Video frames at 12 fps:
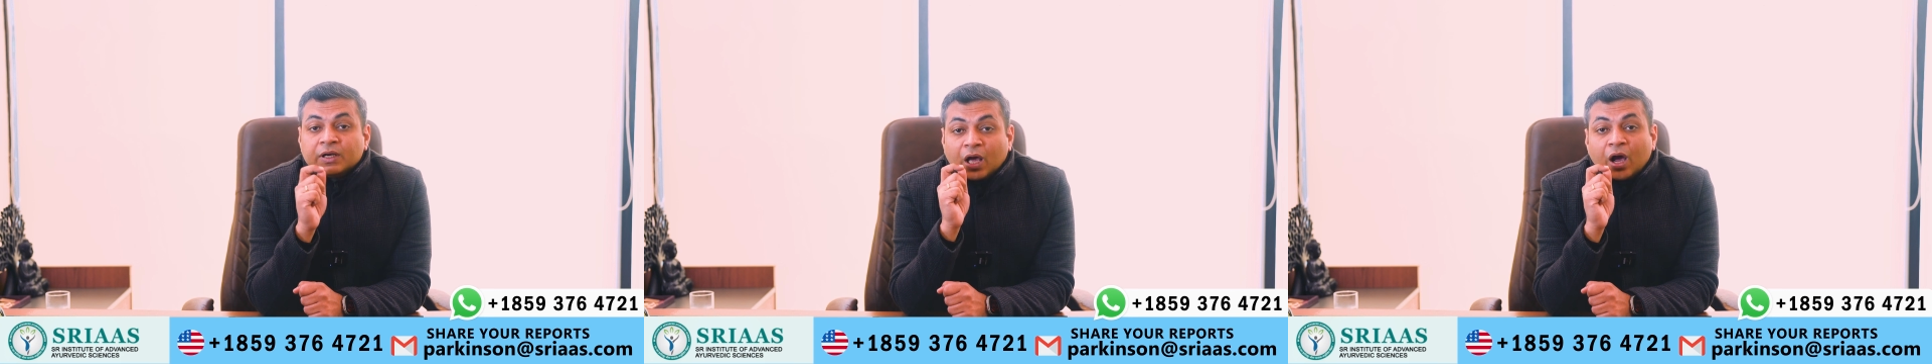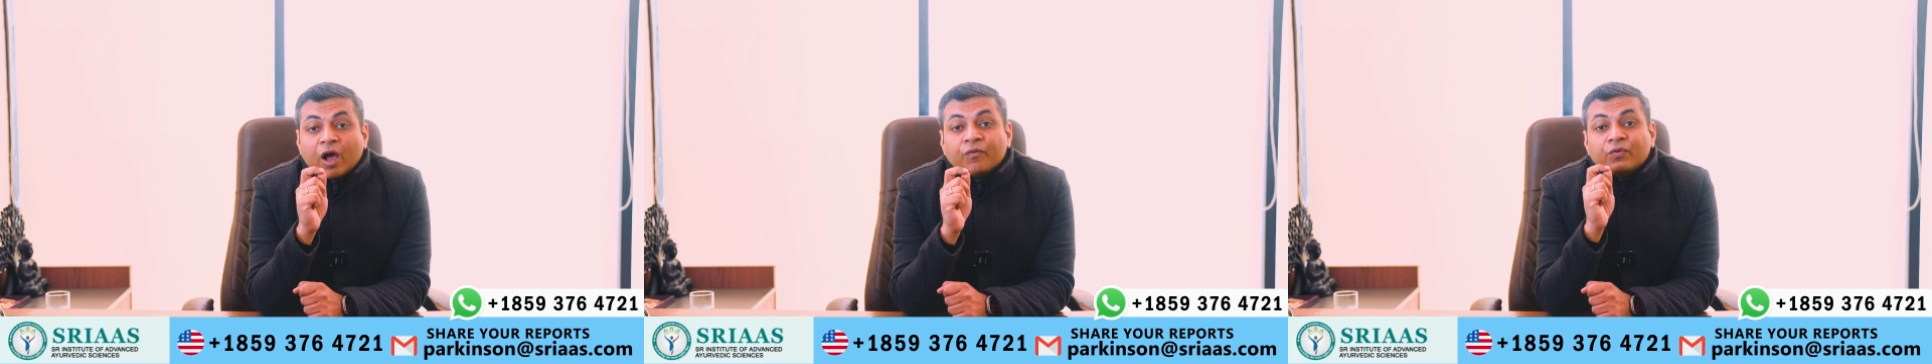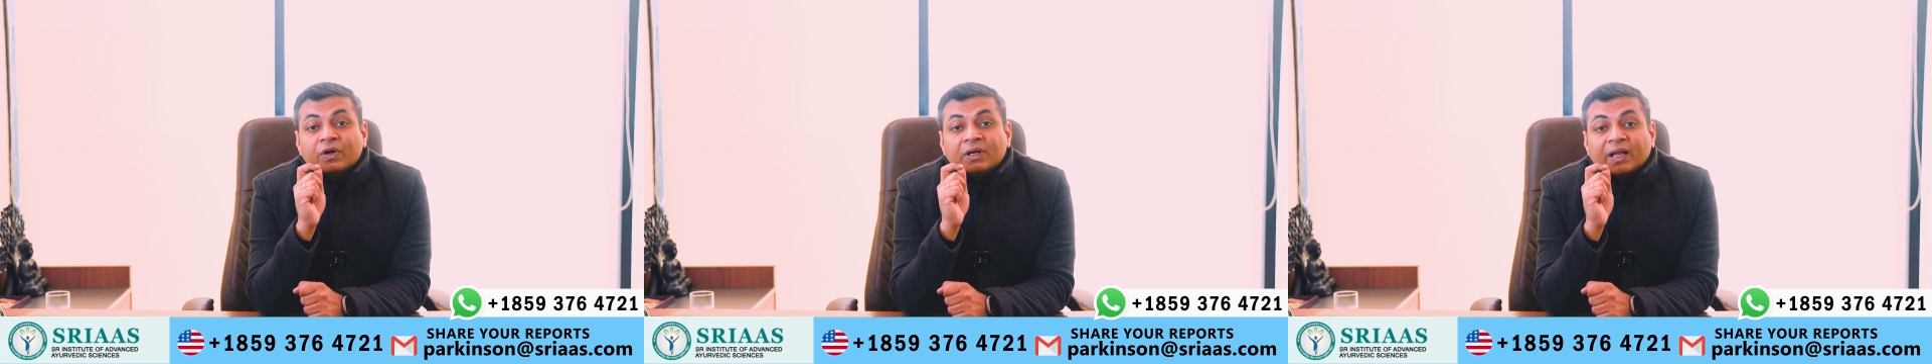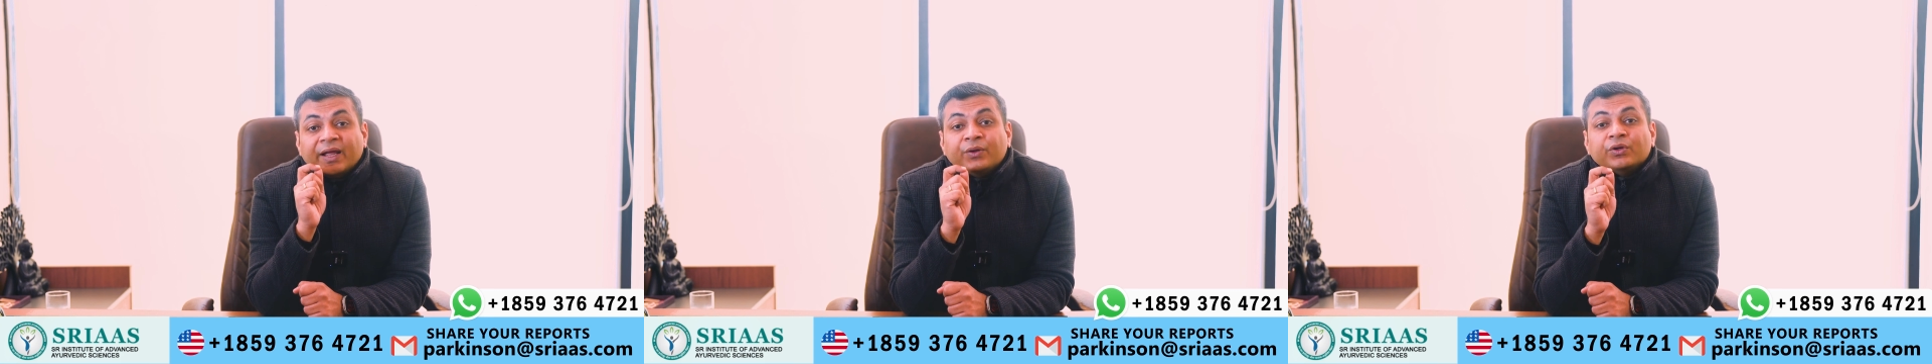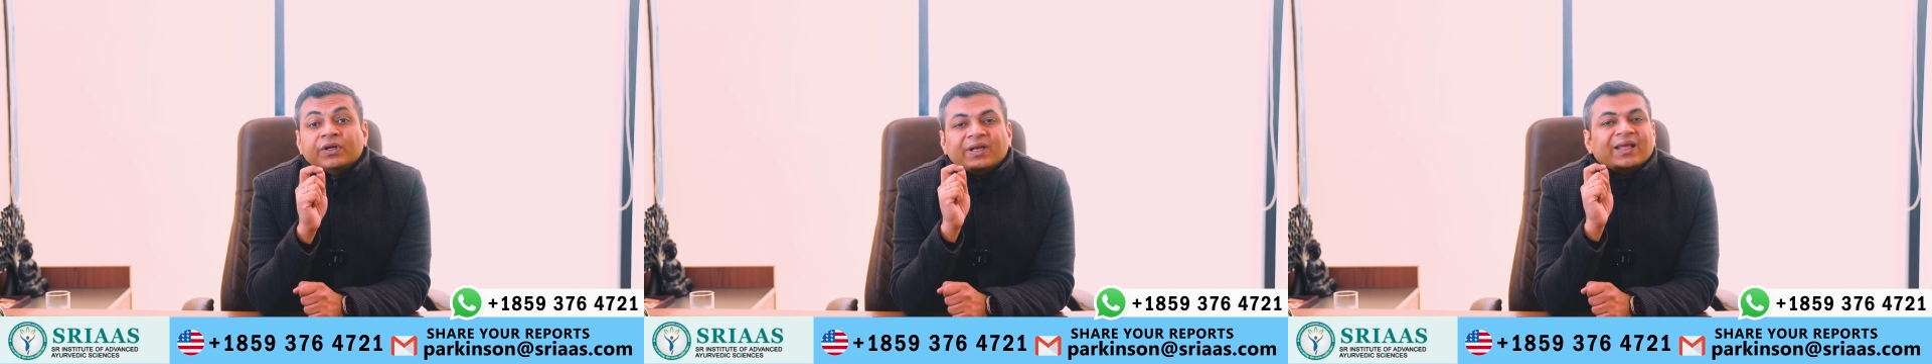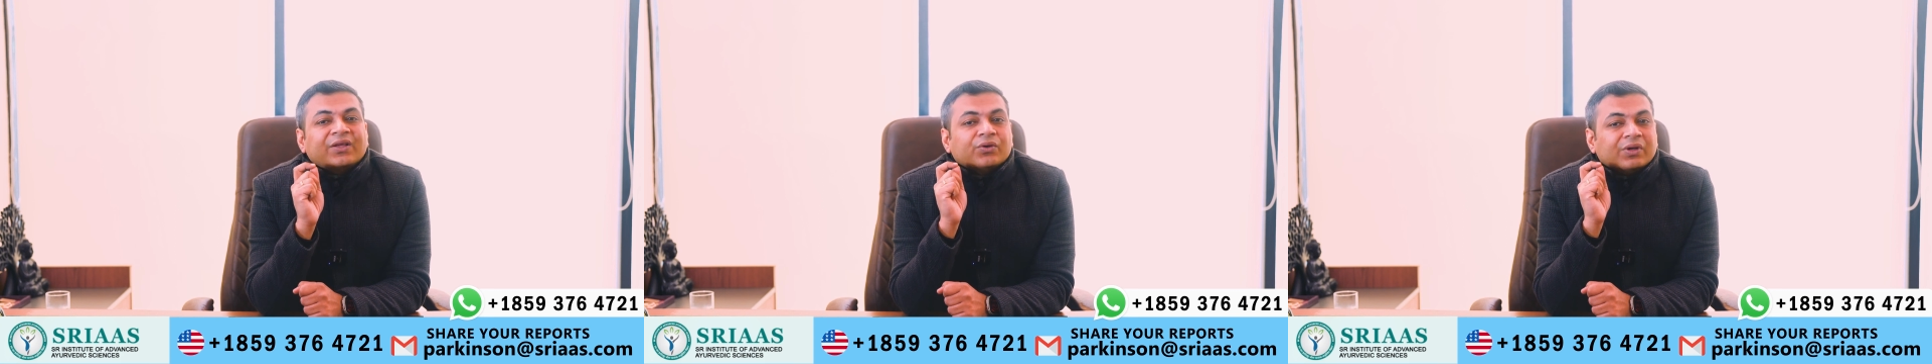Now I would like to
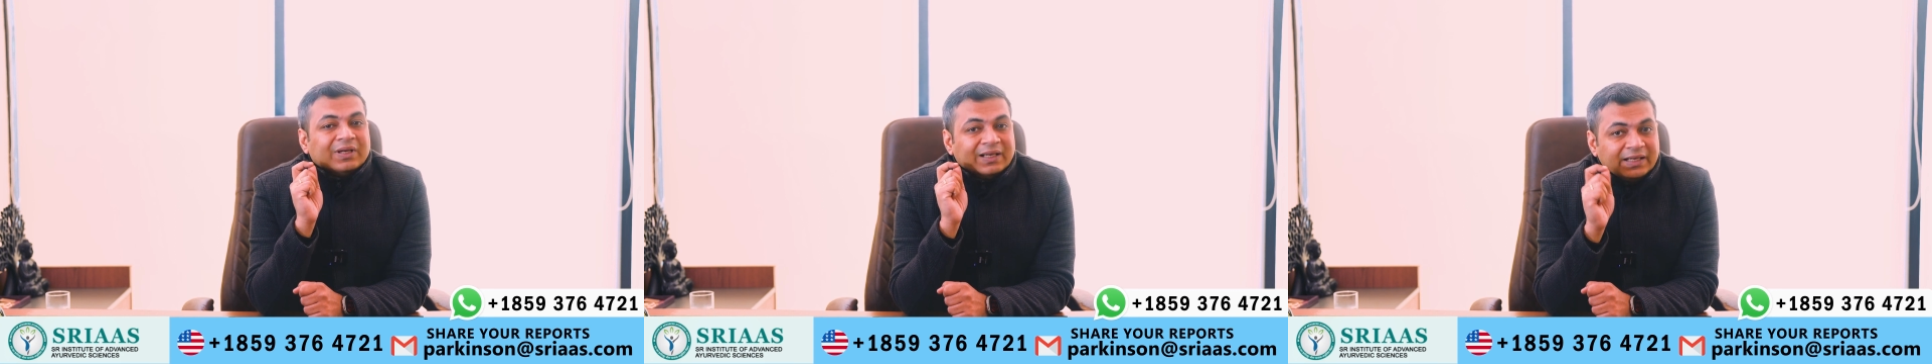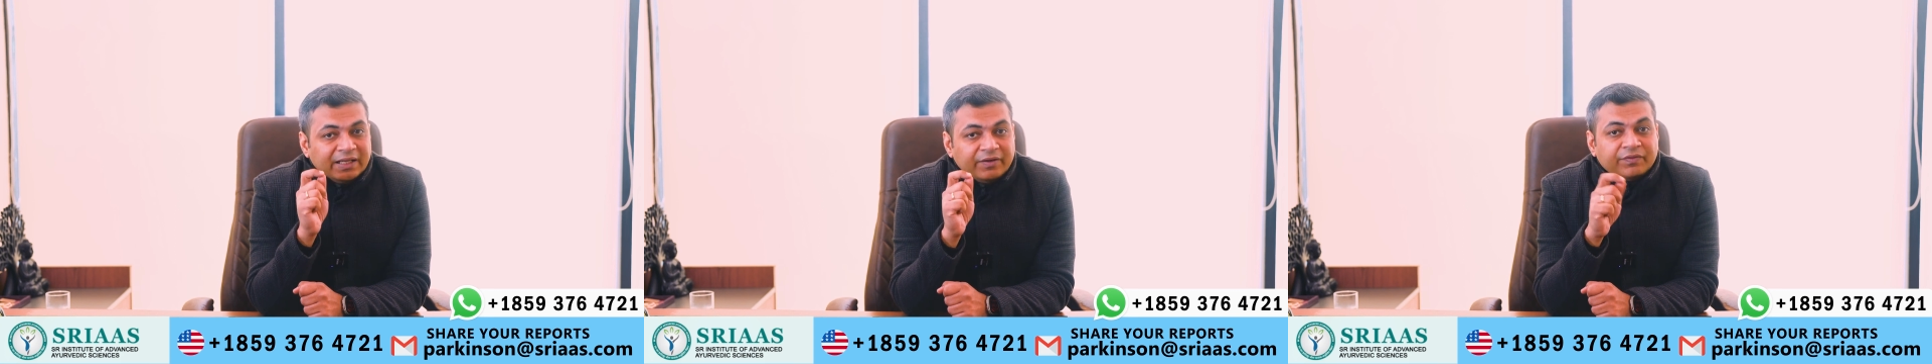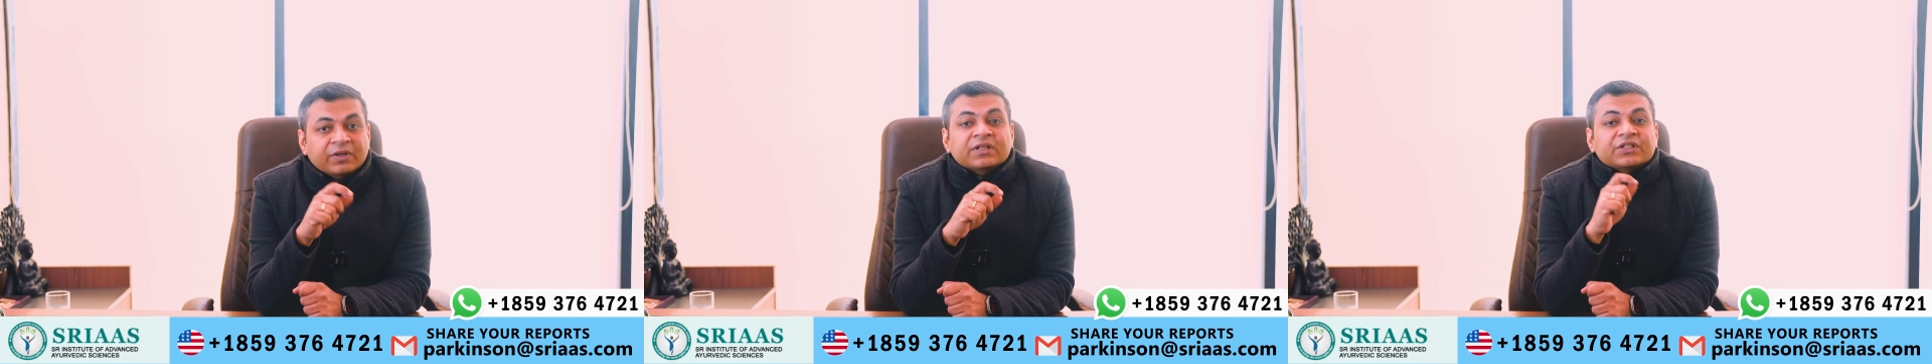take your leave.